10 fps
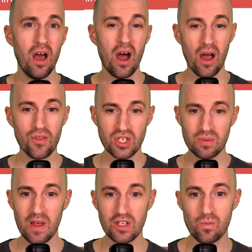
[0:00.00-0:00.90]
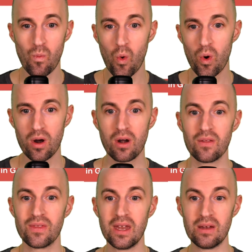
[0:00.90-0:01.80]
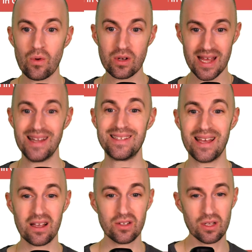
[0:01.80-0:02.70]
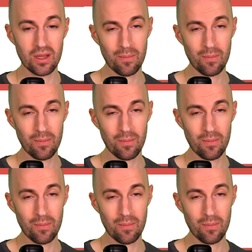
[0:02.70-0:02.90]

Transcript: either spends more than 10 seconds on the